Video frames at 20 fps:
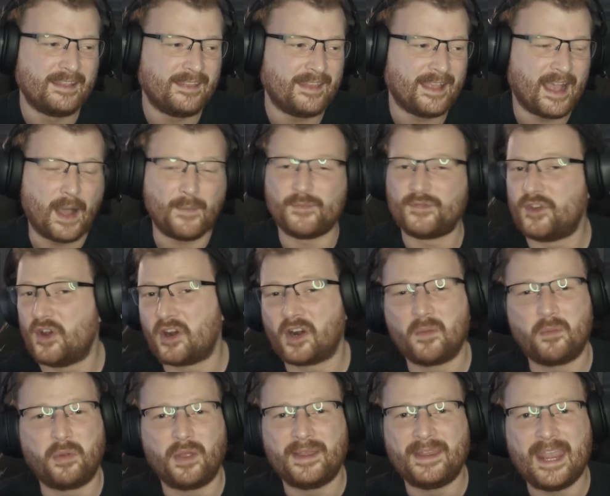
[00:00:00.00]
I'm just not going to
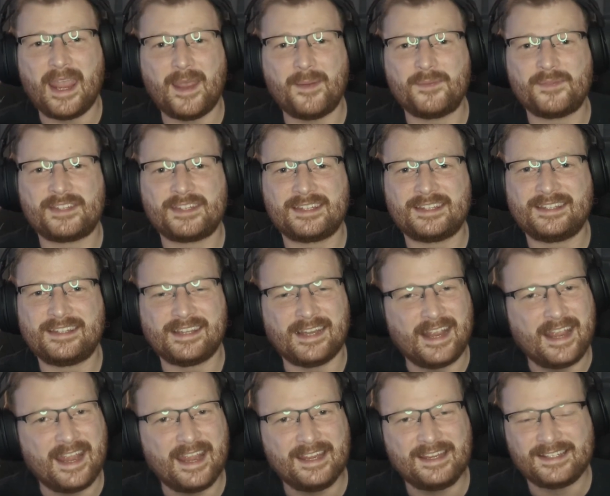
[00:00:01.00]
play games
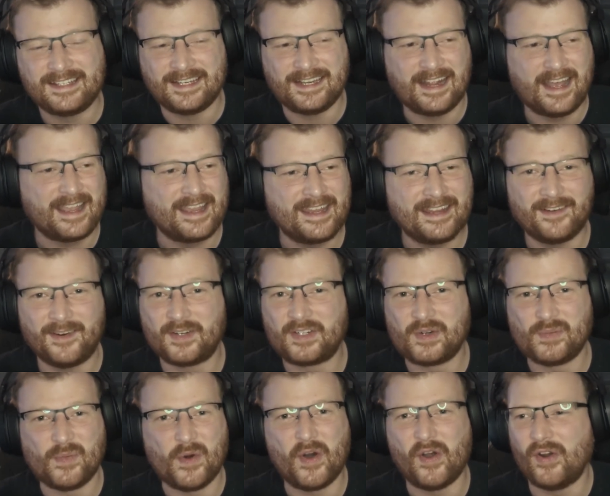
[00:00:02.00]
today, tonight, or
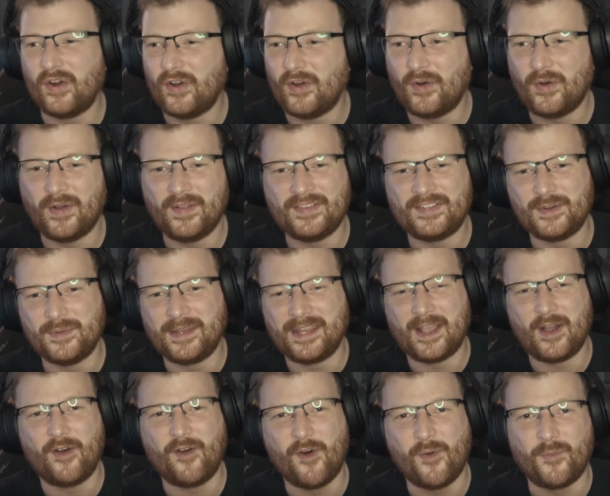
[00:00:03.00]
tomorrow until we get
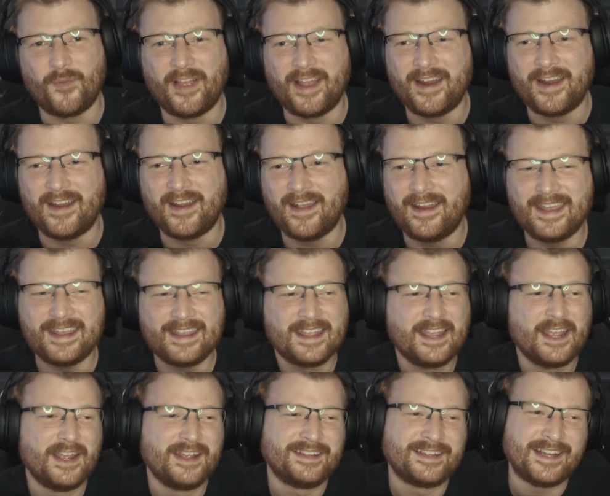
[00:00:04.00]
home later at night.
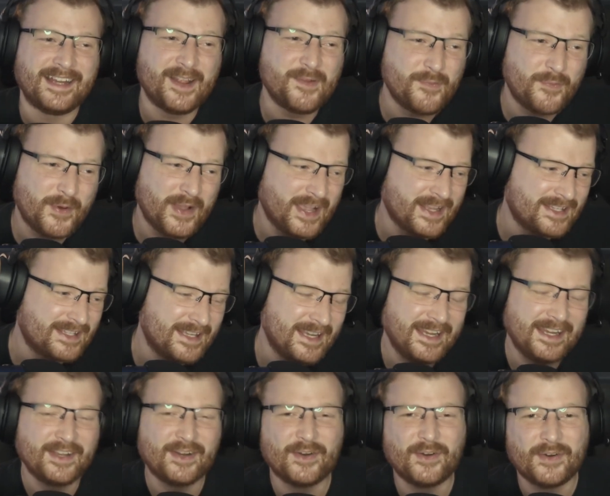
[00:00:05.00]
I didn't play a
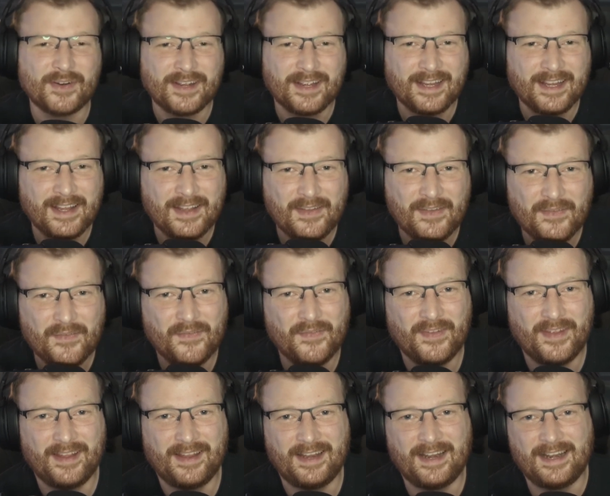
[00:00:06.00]
single
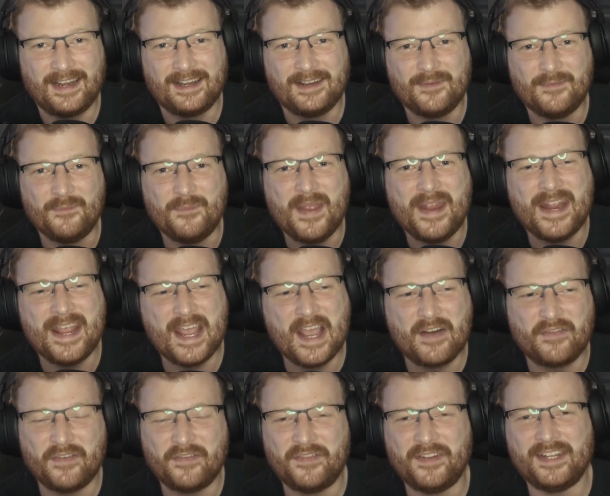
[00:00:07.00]
minute of
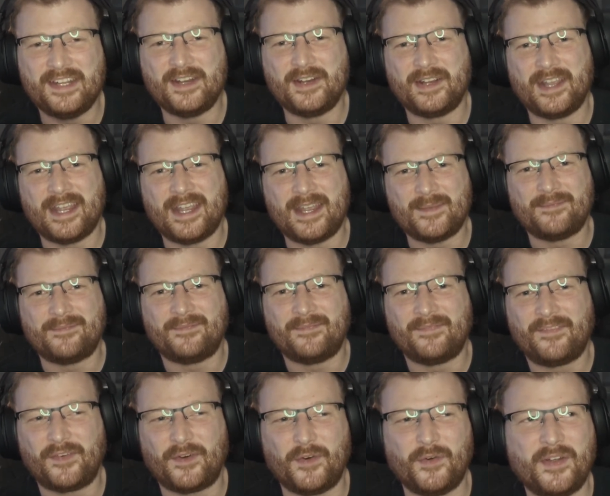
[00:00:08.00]
a video game
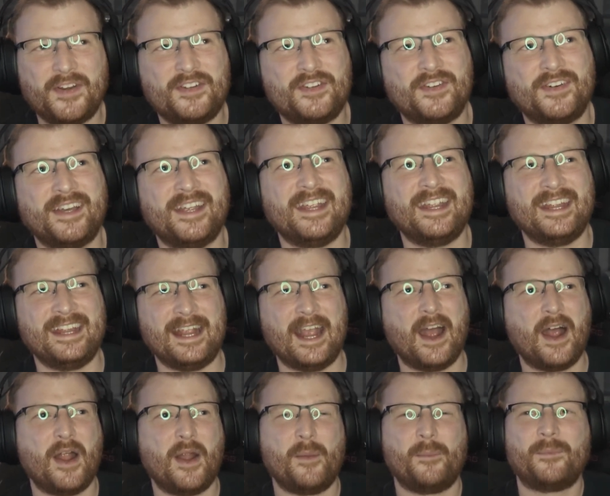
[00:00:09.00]
for literally
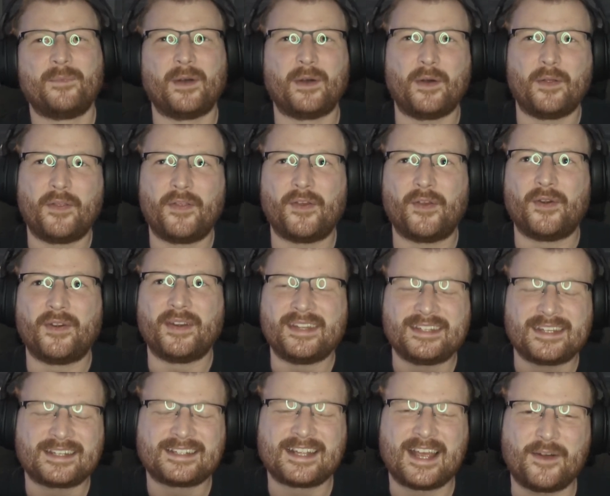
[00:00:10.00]

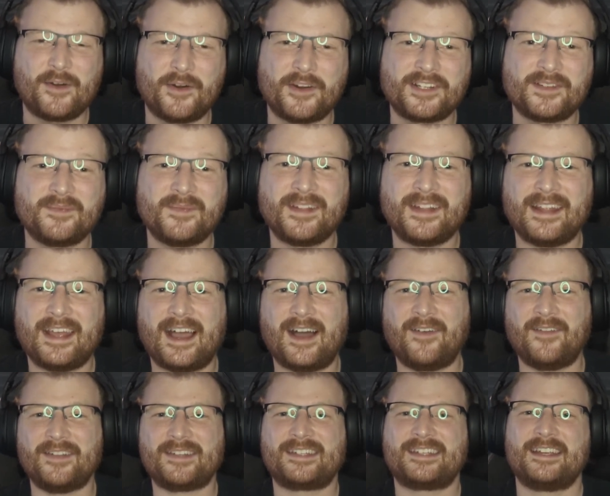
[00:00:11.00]
36 hours or something like that,
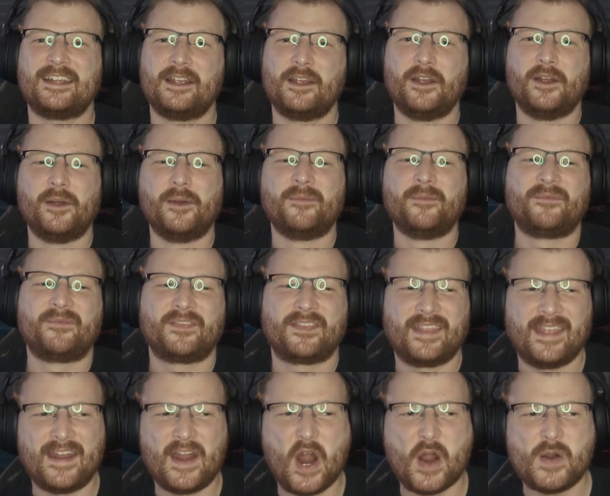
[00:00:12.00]
which to
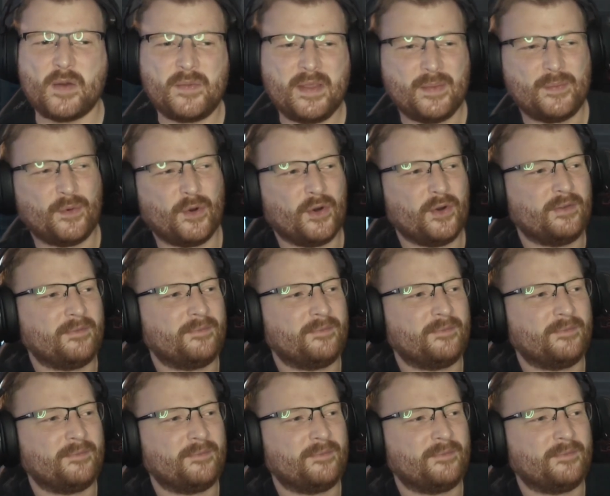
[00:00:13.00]
normal people